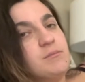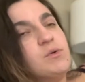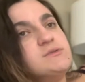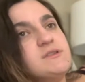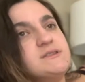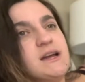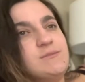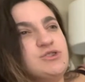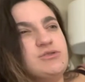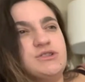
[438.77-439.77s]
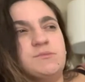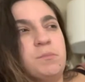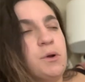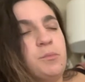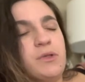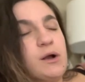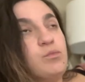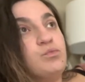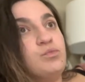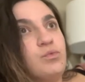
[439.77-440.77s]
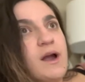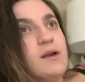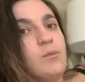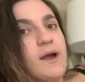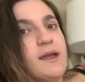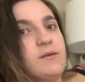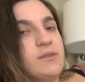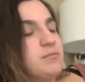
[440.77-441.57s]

Most of the time she'll just burp like right away with